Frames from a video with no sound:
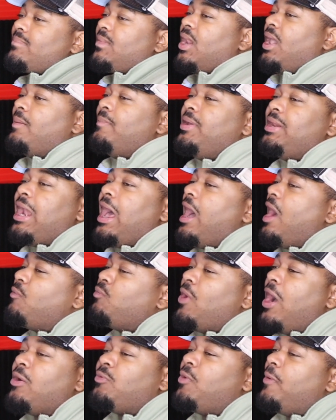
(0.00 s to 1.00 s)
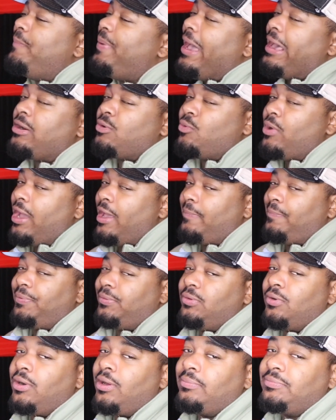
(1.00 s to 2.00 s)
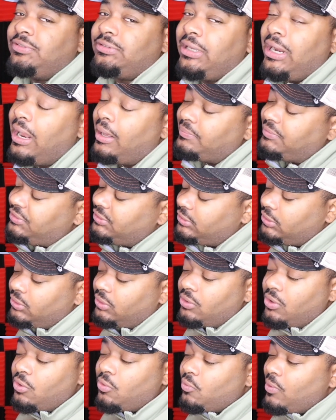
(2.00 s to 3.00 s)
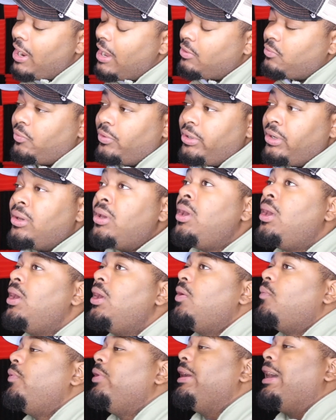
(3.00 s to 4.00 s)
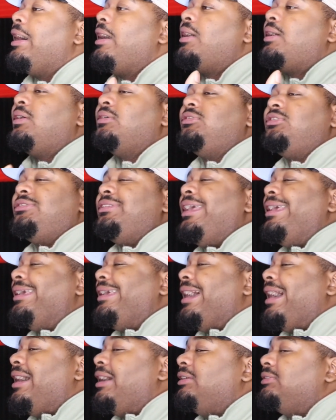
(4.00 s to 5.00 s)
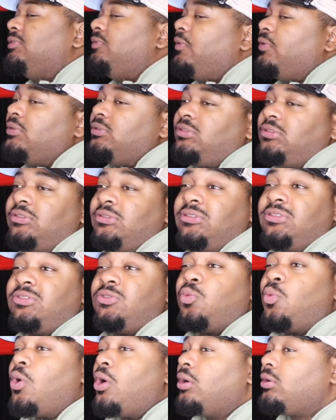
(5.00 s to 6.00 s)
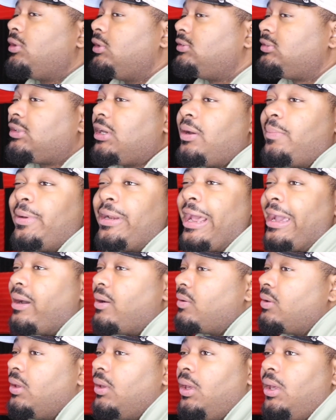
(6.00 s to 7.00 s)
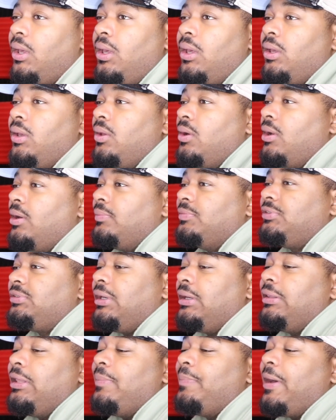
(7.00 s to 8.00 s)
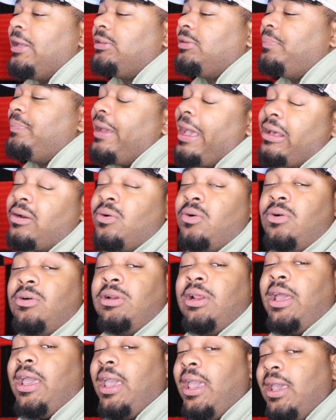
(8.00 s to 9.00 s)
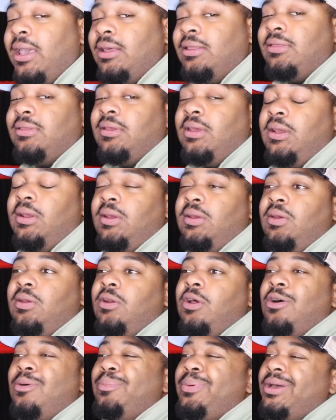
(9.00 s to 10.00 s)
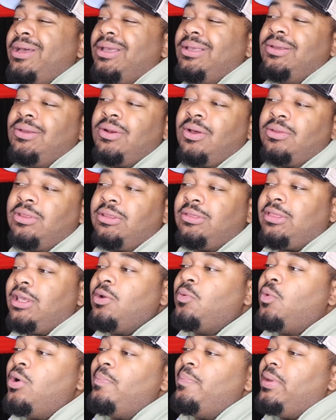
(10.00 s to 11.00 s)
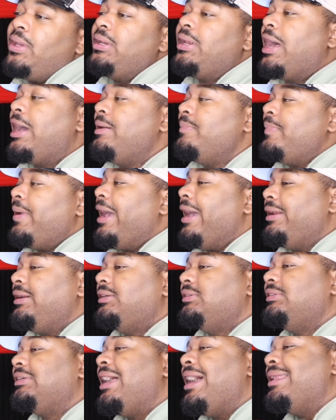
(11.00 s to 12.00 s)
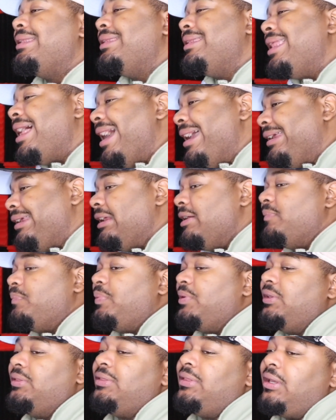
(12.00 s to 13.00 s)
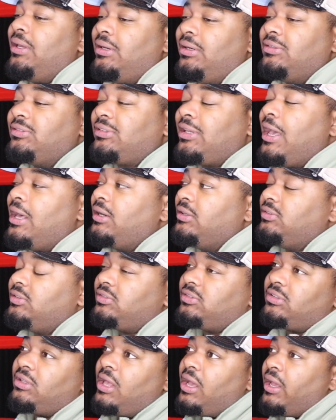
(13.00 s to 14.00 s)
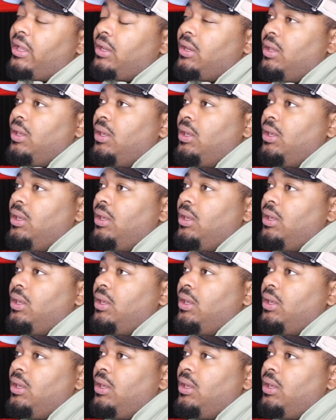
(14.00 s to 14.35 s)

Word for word: I mean, I, I, rock with battle rap. You know what I'm saying? I'm still gonna rock with it. We got uh, Snake Eyes versus Twerk that's coming out. You know what I'm saying? They about to battle on the eighth. You know, but you know the thing with Midnight Madness, I like it, but then it's kind of just like